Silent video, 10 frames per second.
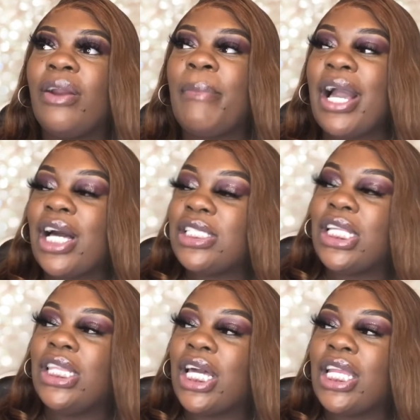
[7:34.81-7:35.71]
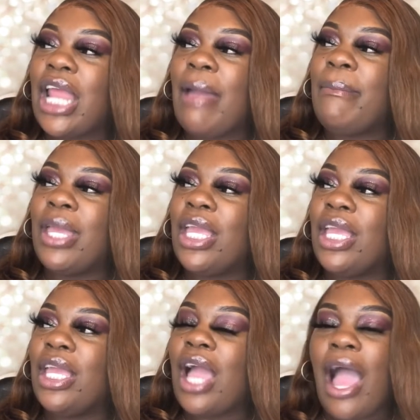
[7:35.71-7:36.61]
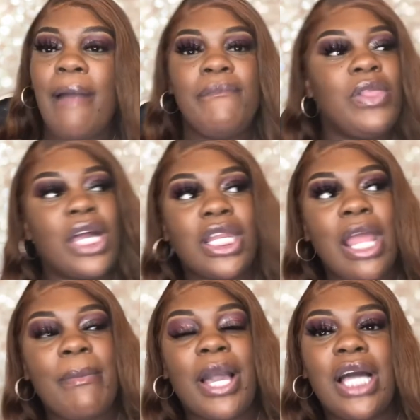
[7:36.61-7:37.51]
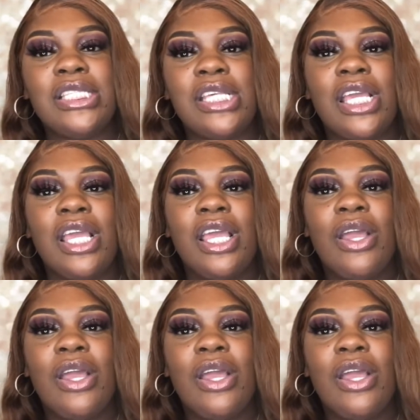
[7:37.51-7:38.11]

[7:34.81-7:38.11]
My cousin looking at me. I'm looking at my cousin.